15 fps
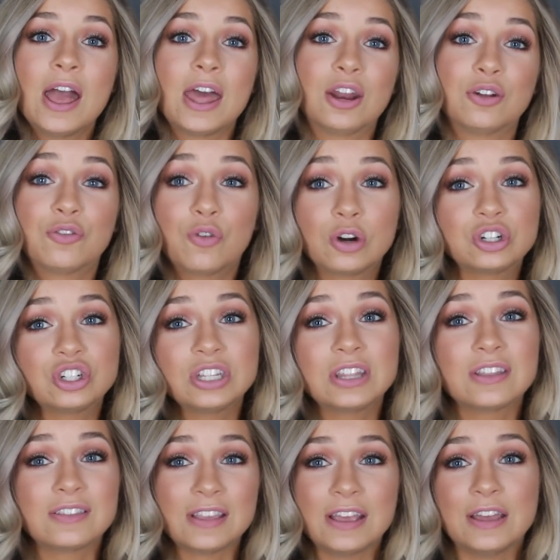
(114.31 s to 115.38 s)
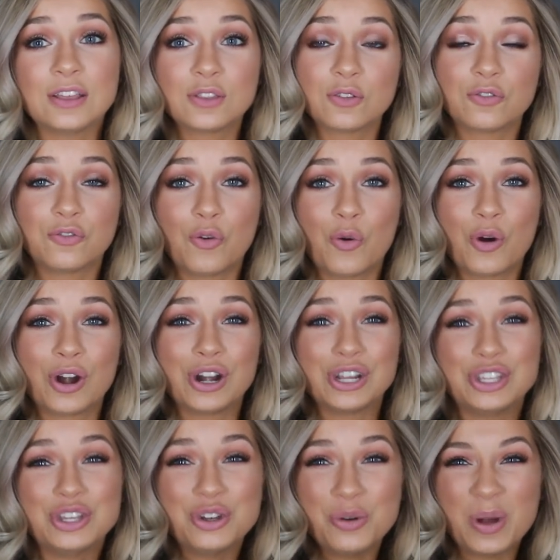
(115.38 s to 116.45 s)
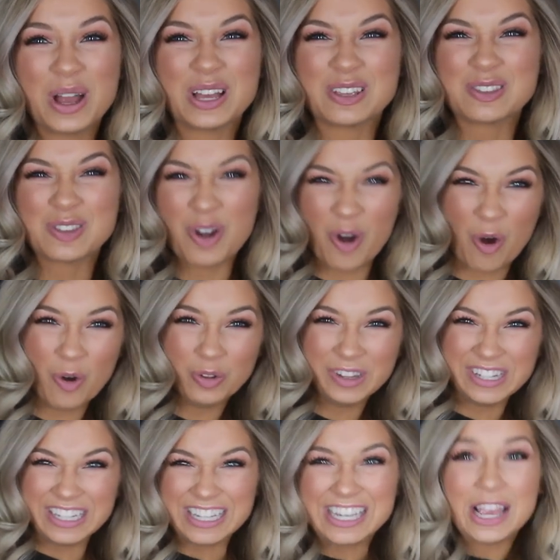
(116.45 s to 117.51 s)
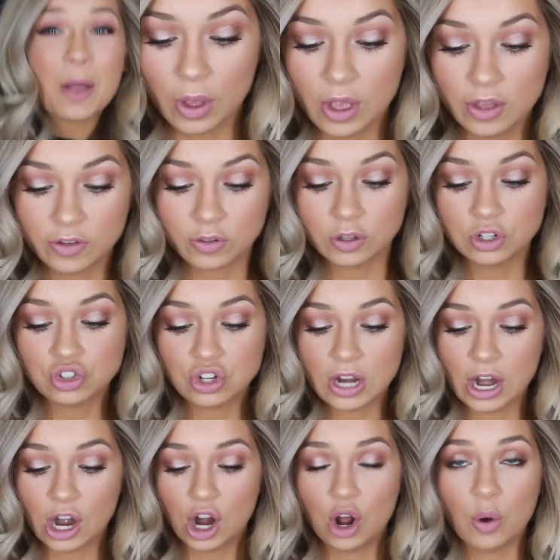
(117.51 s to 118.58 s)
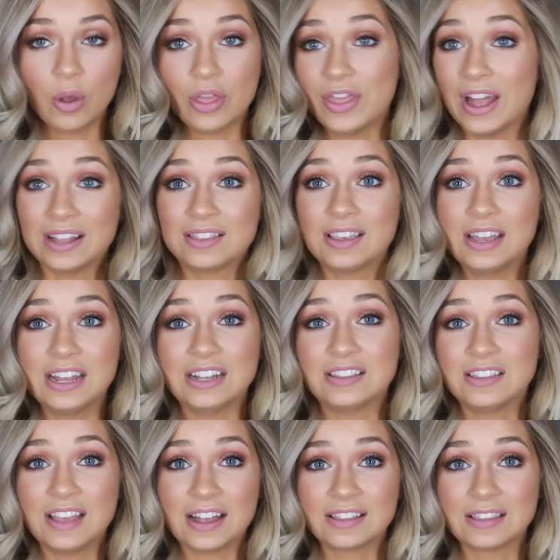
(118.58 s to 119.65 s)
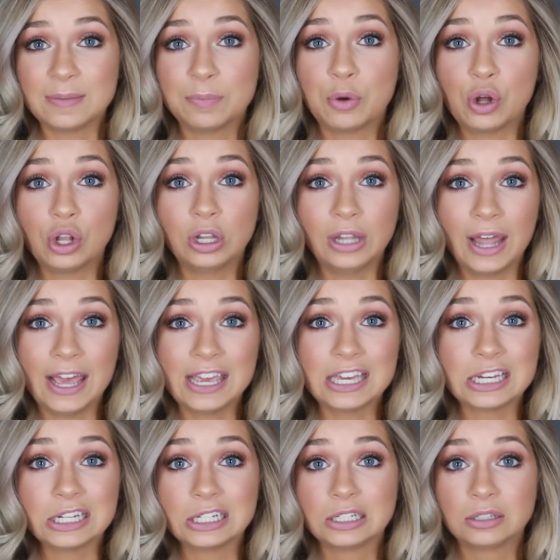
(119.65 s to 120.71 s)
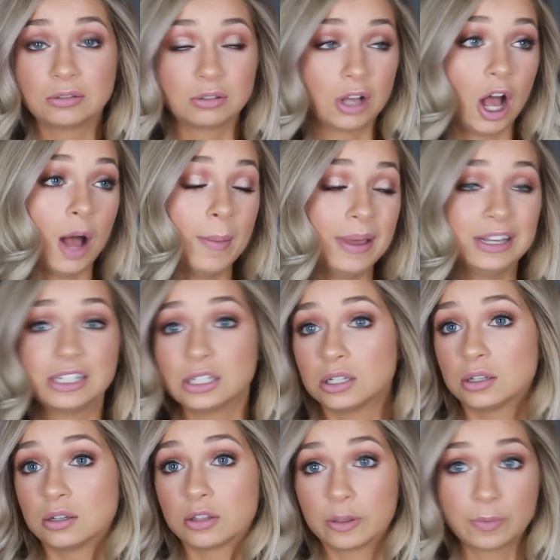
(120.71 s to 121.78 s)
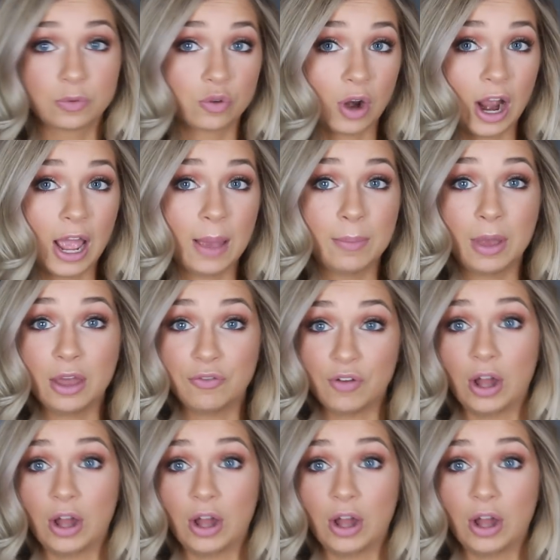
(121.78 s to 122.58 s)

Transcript: And unfortunately, this is for U S only. Sol de Janeiro, that's it. It's that simple. Like, comment, subscribe, and